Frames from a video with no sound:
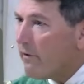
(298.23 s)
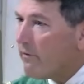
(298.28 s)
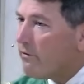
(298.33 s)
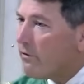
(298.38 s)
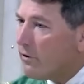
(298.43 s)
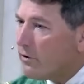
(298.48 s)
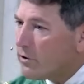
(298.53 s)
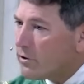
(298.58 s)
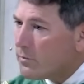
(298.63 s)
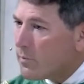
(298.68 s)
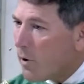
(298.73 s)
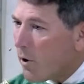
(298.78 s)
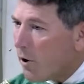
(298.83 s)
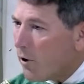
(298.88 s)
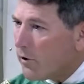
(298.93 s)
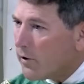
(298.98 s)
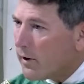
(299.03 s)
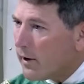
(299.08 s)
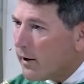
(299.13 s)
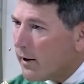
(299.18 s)
first
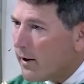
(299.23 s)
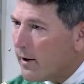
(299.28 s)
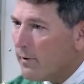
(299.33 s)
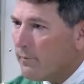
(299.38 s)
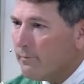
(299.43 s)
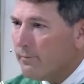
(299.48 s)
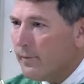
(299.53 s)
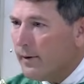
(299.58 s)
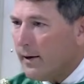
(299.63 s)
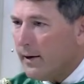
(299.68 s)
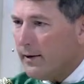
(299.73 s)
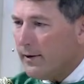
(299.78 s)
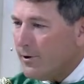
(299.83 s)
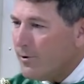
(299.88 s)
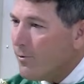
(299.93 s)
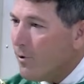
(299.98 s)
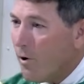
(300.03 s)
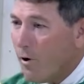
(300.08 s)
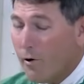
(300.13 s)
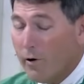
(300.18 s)
part to him and you
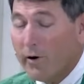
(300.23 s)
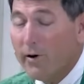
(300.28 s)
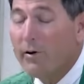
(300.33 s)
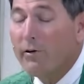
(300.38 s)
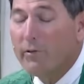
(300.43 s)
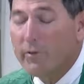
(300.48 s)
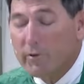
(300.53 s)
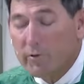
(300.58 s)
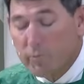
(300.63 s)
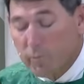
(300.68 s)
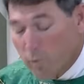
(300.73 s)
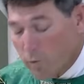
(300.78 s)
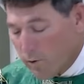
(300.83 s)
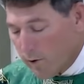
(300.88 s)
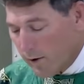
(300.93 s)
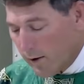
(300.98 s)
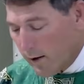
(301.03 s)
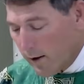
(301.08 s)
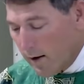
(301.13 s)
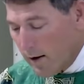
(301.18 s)
all here this
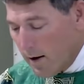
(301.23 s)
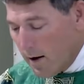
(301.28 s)
morning i